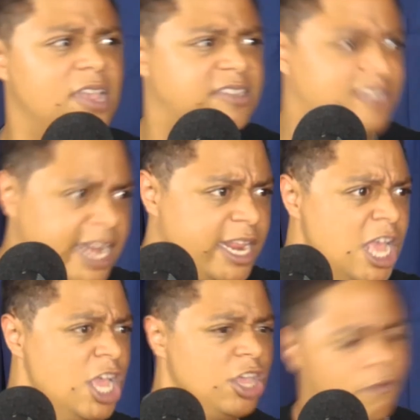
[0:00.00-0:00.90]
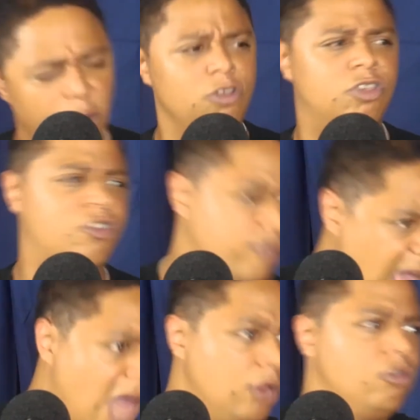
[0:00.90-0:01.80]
That's sinning. You either serve God or you